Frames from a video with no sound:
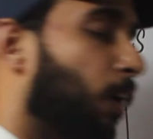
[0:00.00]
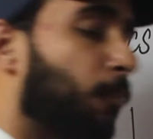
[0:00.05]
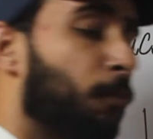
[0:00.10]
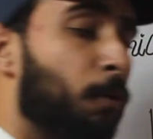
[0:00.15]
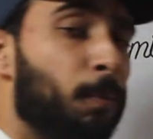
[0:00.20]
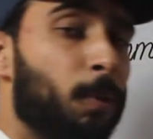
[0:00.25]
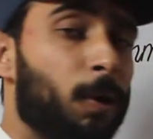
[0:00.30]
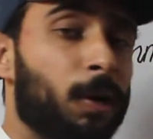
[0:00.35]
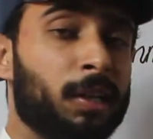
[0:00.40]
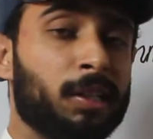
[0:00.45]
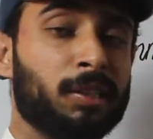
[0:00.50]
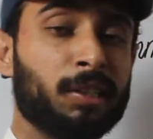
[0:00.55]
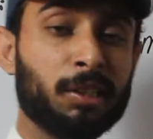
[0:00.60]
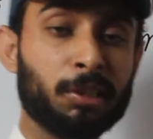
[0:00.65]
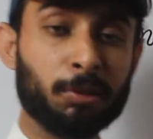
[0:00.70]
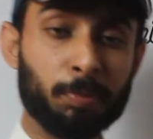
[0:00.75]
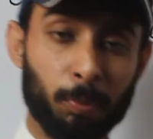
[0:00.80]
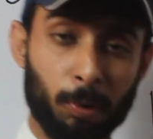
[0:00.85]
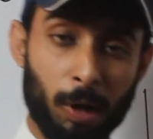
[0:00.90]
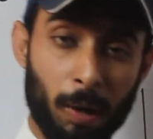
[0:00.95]
of a body is
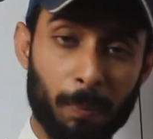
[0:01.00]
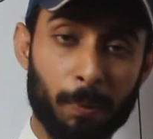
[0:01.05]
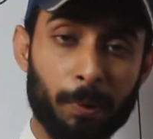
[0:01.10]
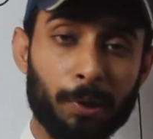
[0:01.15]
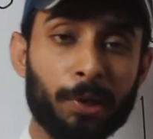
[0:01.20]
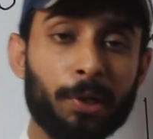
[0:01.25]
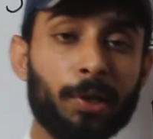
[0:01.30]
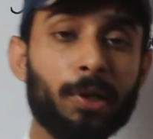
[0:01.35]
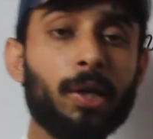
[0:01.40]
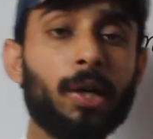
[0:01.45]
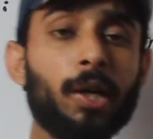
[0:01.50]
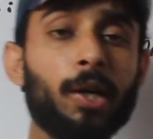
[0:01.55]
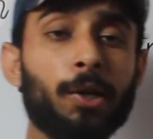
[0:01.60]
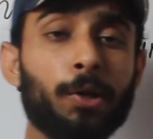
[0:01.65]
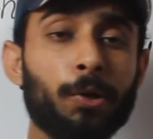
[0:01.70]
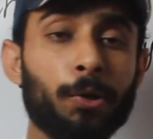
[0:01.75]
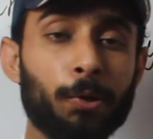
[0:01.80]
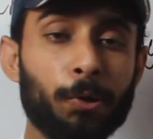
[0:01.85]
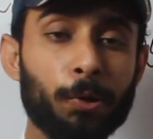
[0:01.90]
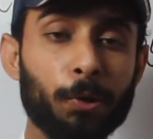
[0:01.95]
its property
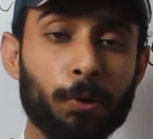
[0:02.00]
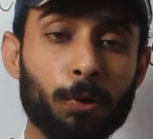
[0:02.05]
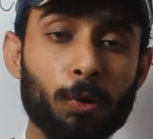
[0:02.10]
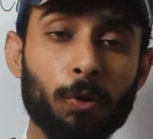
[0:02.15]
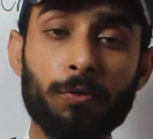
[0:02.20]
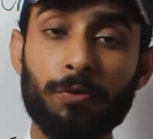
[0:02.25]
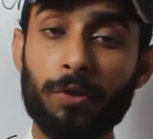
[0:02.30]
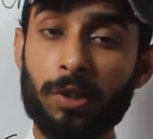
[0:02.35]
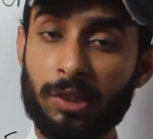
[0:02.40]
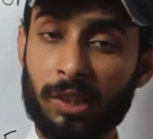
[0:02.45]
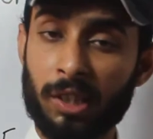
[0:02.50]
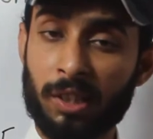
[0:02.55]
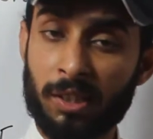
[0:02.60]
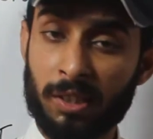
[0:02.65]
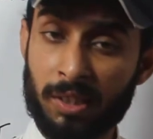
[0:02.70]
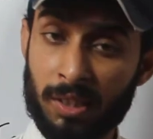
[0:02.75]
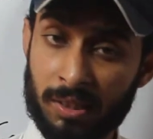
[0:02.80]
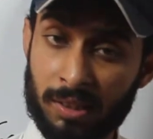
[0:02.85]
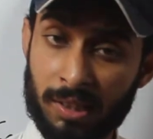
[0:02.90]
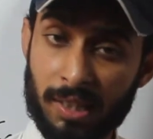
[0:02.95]
due to which it
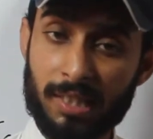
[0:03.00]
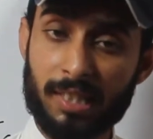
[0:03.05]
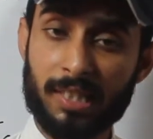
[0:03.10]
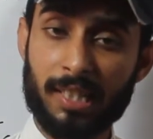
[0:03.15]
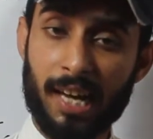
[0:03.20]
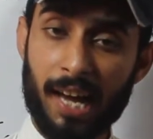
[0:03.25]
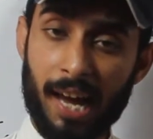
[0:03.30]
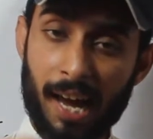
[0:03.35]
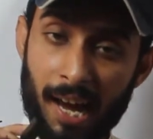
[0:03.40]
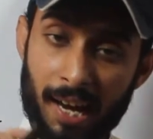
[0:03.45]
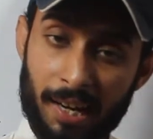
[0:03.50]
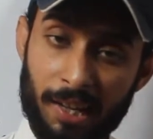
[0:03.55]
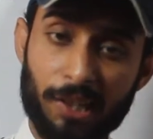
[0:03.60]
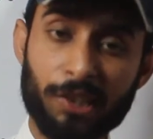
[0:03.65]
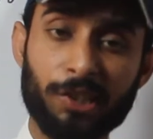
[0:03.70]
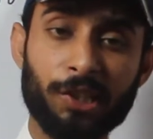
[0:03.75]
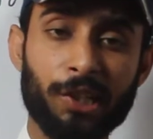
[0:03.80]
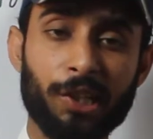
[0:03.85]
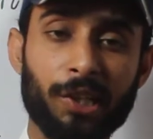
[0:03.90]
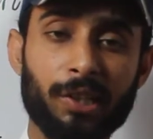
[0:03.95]
resists any
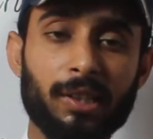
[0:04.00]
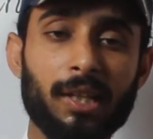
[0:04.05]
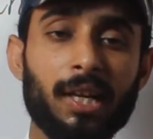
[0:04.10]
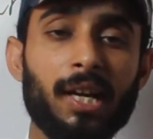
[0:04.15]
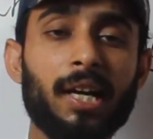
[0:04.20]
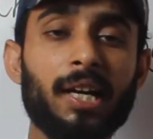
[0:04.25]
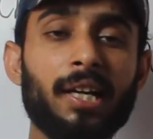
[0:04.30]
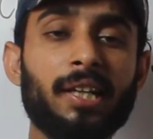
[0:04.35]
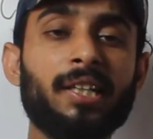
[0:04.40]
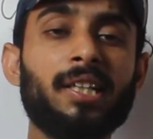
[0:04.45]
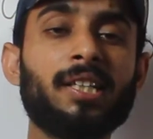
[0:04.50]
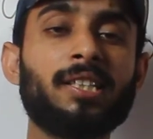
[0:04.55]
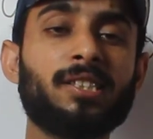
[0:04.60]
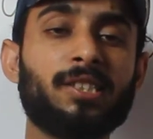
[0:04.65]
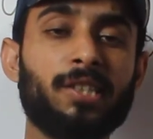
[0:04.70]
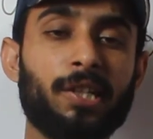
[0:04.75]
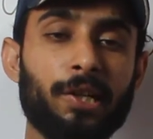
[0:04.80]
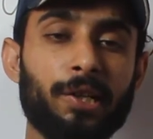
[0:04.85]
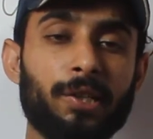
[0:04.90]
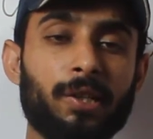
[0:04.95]
change in its
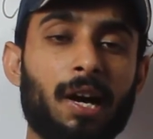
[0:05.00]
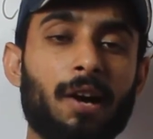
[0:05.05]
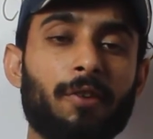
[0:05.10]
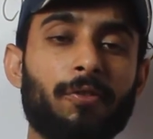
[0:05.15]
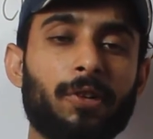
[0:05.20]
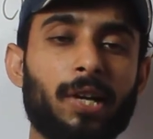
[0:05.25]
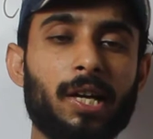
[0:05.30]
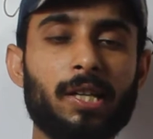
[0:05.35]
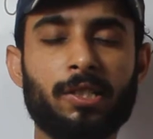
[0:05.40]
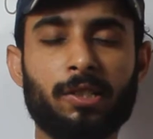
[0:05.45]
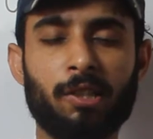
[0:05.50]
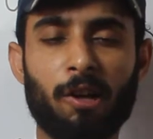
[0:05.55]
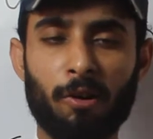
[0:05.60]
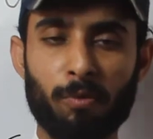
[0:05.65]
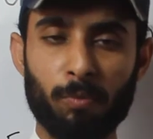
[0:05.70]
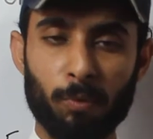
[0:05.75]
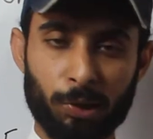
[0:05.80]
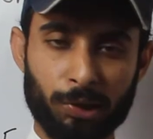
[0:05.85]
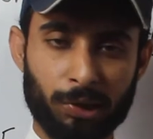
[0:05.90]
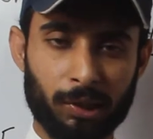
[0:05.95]
state of rest or
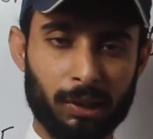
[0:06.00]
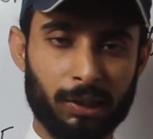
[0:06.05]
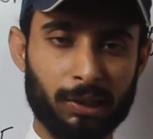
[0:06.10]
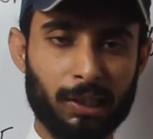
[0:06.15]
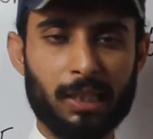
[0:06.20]
motion.